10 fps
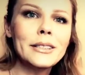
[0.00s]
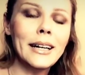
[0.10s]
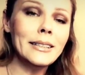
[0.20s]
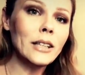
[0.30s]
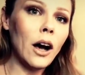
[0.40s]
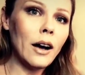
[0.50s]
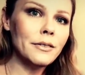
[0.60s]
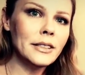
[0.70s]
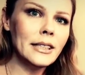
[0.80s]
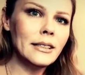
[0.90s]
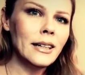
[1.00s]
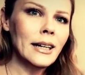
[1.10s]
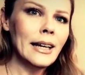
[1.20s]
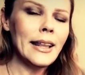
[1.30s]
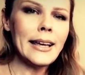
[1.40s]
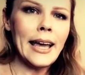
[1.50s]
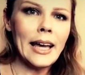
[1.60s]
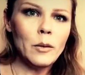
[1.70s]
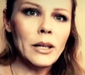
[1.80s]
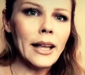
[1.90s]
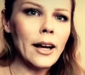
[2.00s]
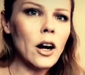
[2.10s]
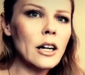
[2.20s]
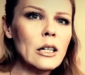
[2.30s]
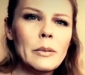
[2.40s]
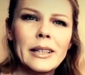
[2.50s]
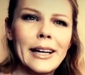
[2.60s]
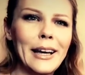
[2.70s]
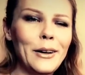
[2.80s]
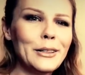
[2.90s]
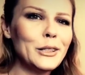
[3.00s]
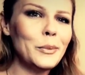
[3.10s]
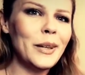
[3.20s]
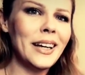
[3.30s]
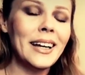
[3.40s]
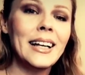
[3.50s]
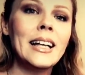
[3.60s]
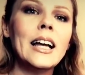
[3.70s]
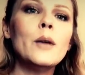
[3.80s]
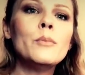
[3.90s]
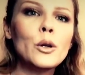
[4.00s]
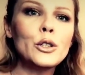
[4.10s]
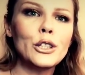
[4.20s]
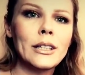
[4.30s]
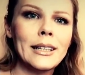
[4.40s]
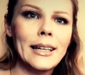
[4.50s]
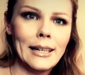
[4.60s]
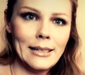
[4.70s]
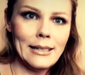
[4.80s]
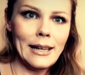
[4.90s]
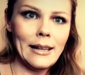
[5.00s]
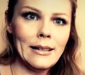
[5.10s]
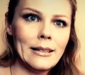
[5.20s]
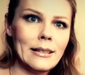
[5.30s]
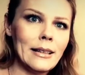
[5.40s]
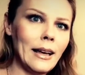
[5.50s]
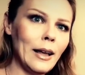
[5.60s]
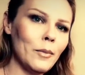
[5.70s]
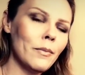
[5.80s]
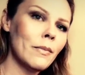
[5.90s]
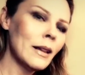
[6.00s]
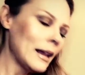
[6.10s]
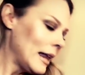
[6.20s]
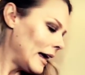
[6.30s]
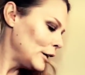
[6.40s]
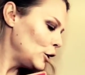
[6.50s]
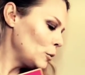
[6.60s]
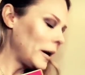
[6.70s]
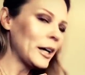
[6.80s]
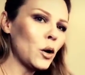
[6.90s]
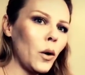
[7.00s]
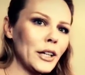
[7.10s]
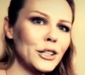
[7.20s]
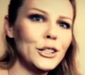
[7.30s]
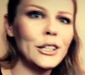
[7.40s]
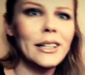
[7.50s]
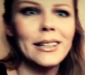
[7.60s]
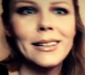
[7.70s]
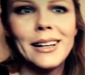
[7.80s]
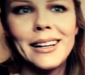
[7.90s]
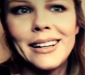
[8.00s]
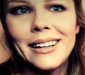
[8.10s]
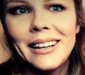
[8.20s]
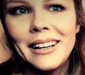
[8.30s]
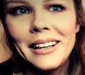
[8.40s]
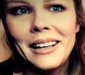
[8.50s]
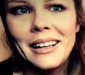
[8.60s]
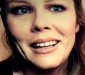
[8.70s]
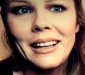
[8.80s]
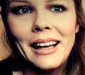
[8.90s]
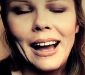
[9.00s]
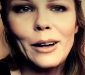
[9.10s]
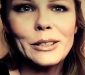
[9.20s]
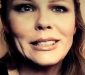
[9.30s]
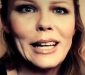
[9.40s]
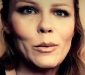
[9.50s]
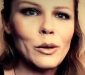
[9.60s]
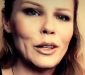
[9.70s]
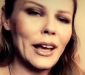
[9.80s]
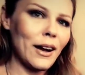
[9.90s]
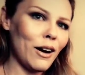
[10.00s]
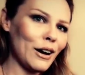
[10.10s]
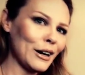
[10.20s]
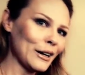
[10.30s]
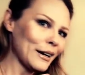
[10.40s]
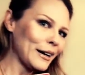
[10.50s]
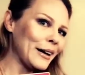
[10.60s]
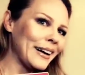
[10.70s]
signs often, they can be lighthearted, but they can also be emotionally intense. And you might question how stable they are